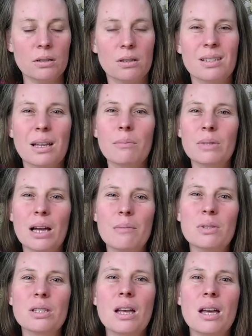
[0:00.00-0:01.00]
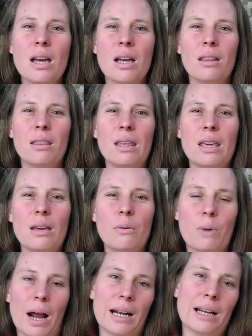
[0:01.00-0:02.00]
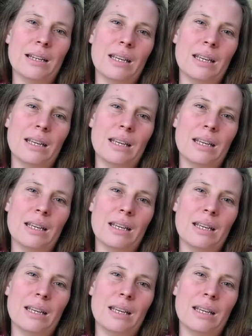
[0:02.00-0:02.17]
because sometimes the raglan